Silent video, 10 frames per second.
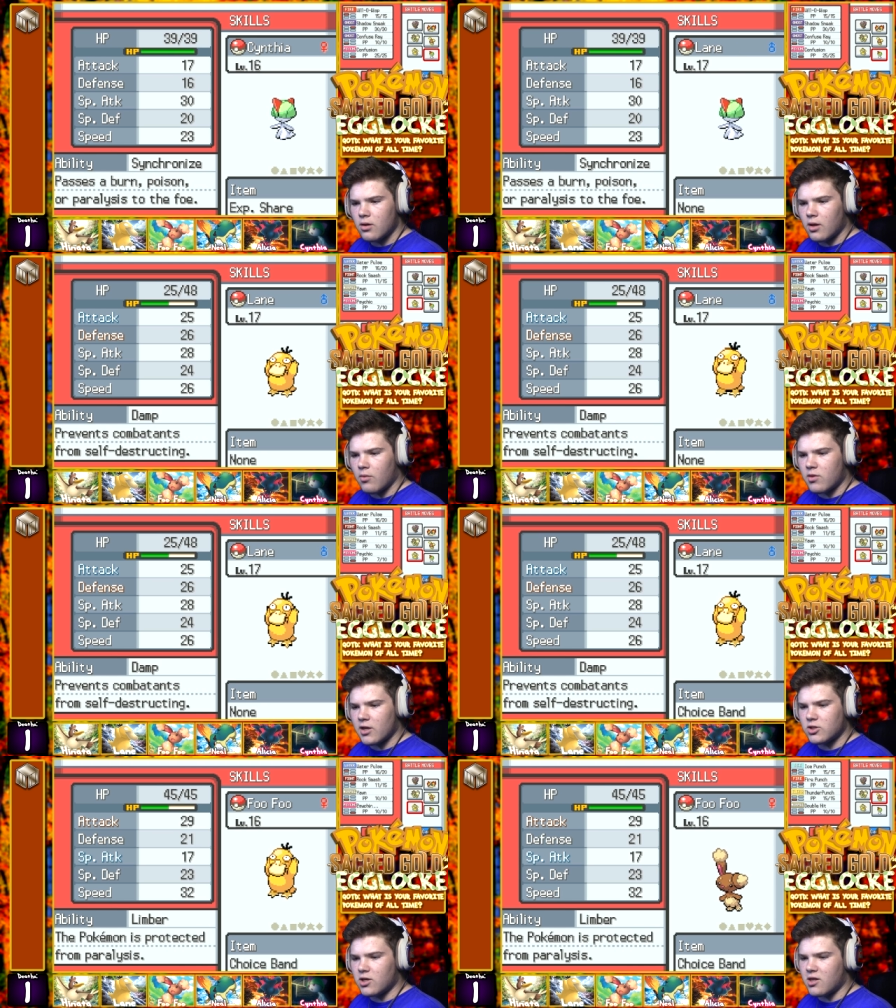That was
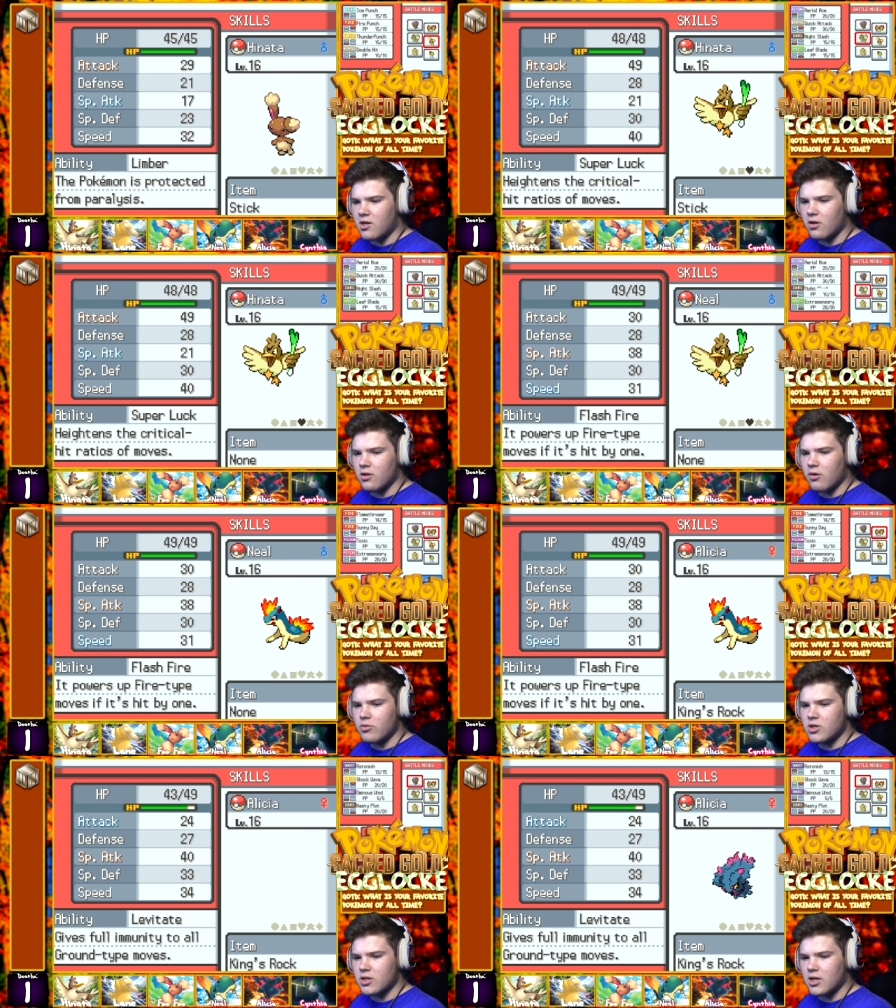actually still... That
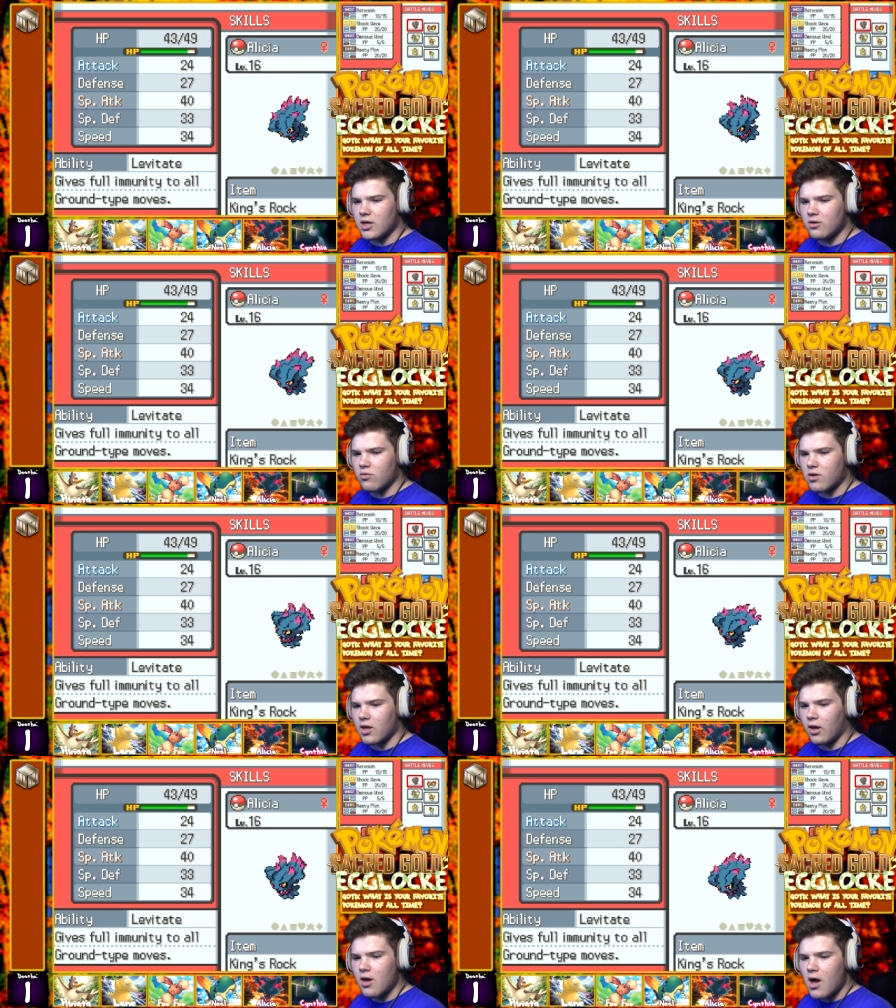was just kind of interesting.